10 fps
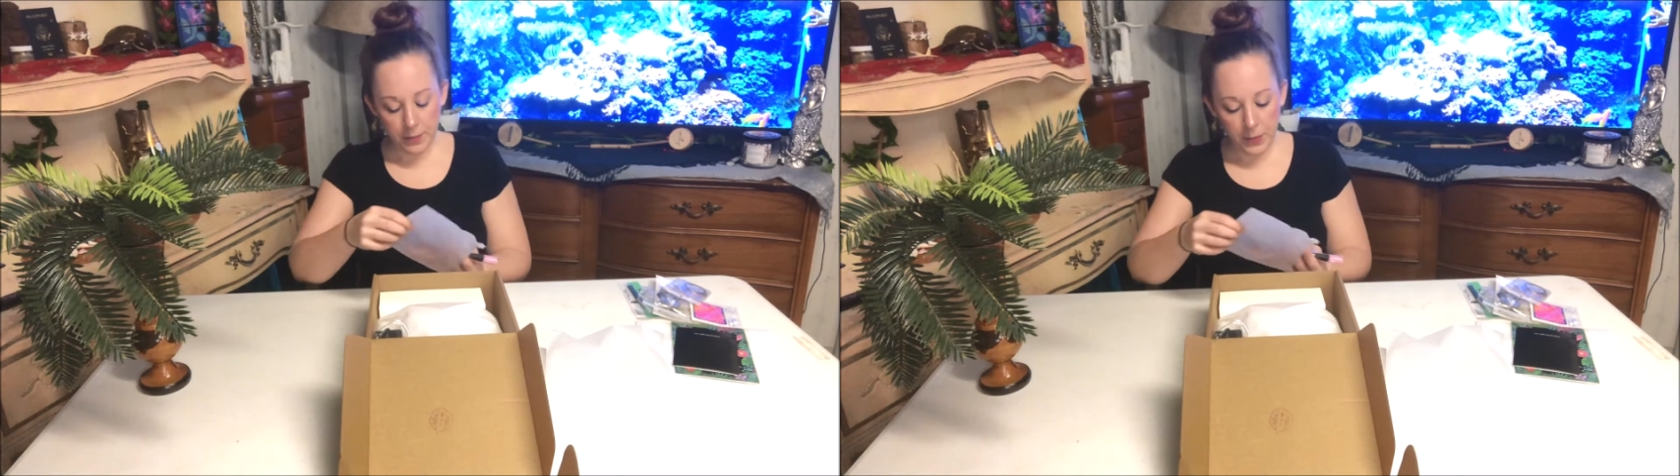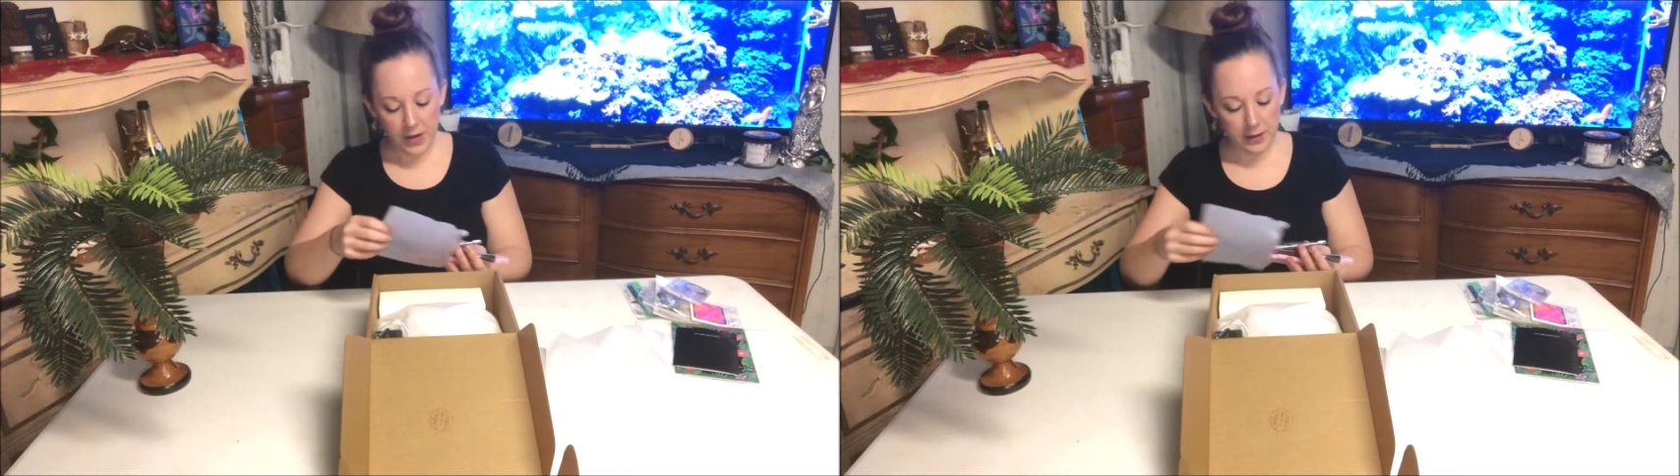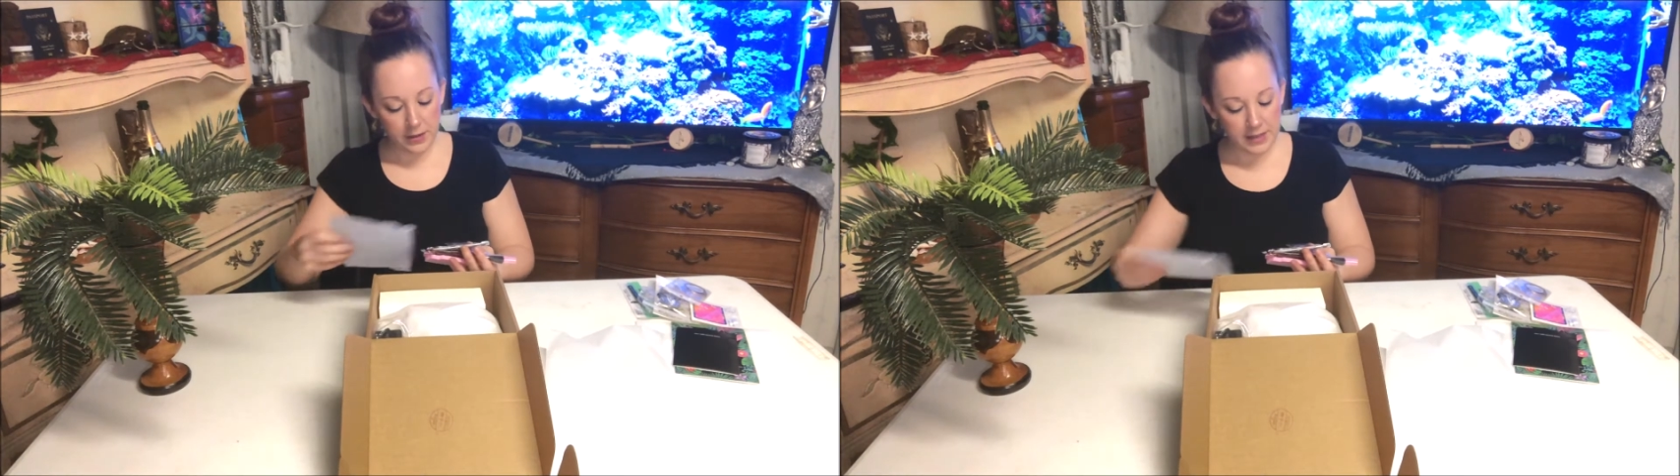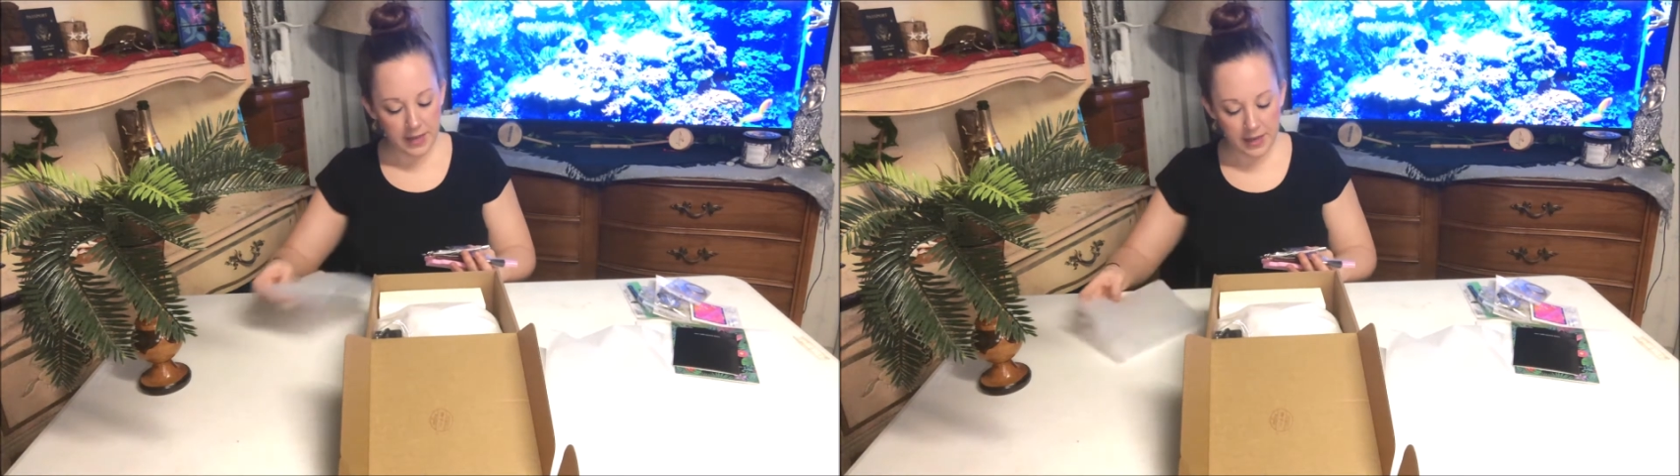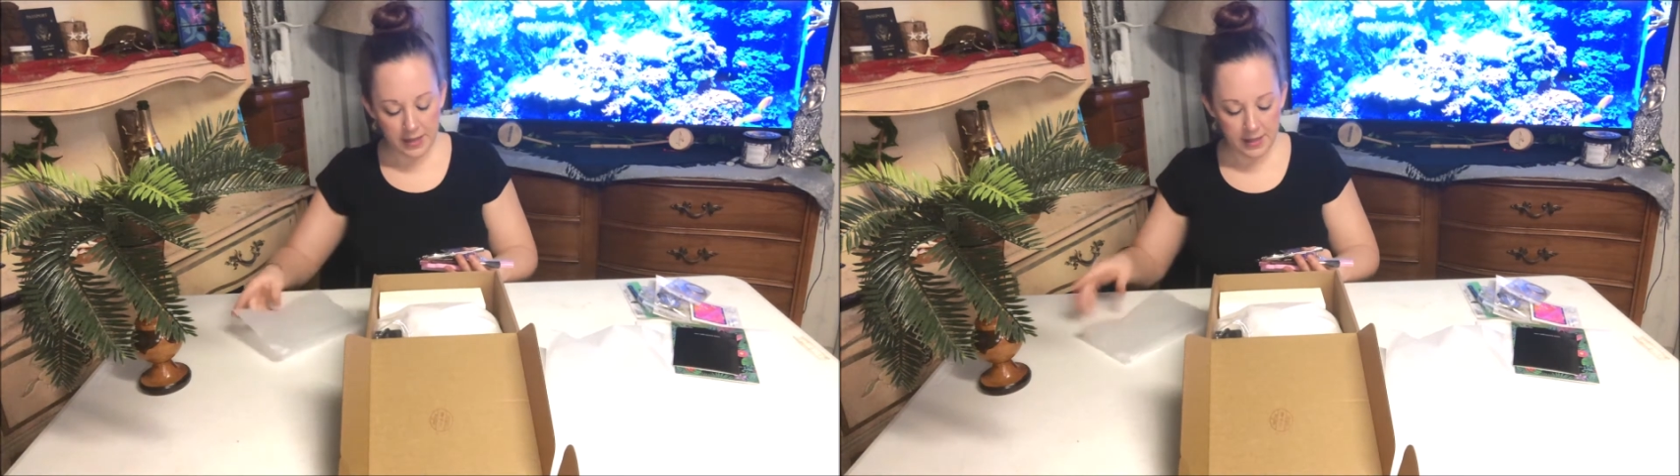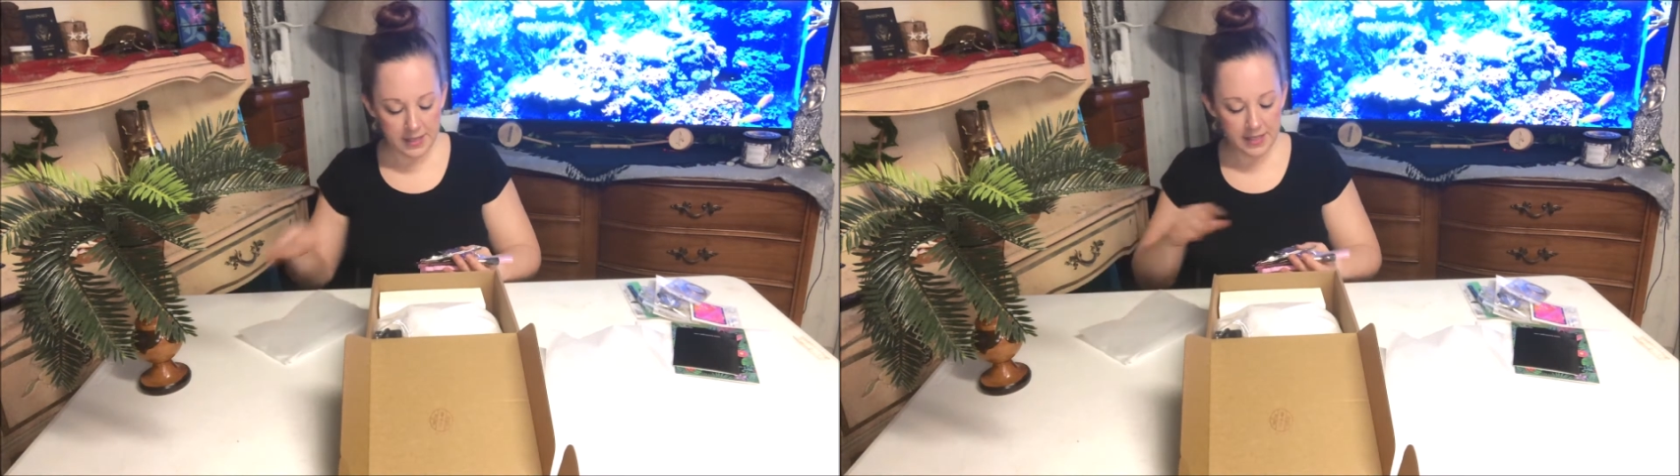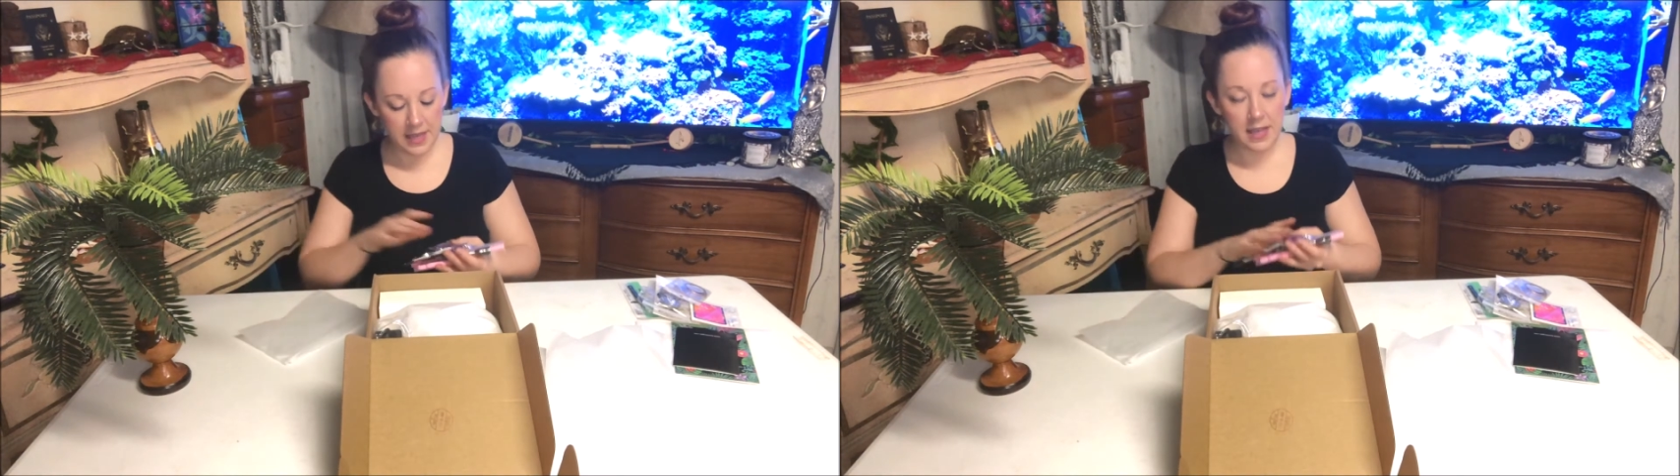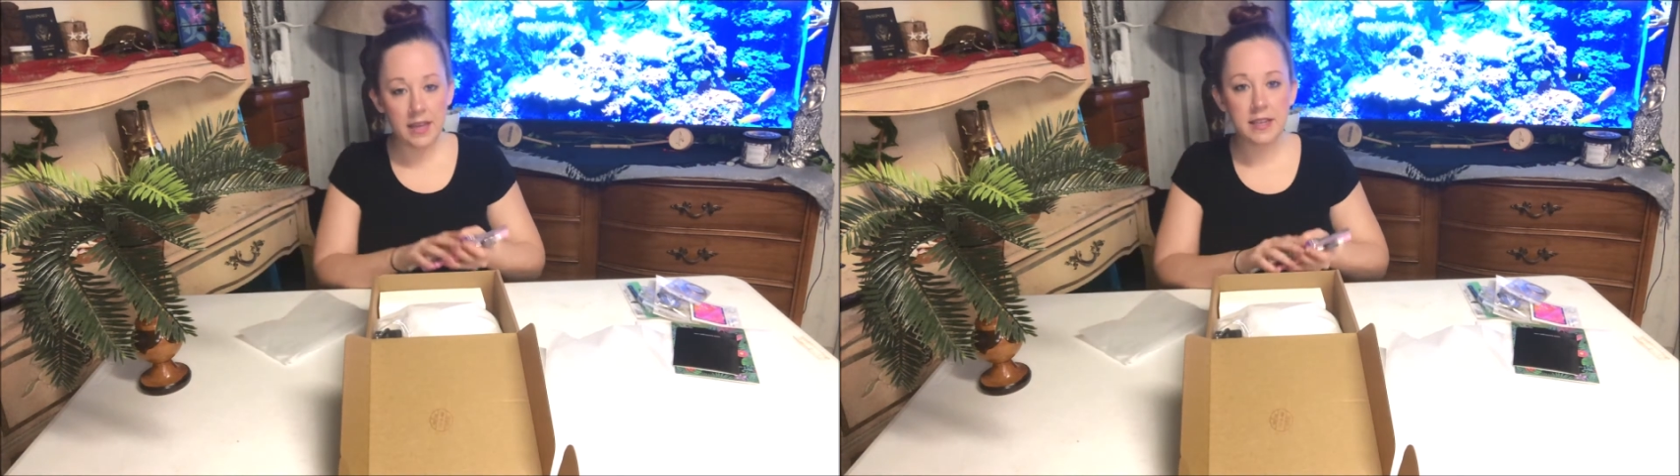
But it looks like in this kit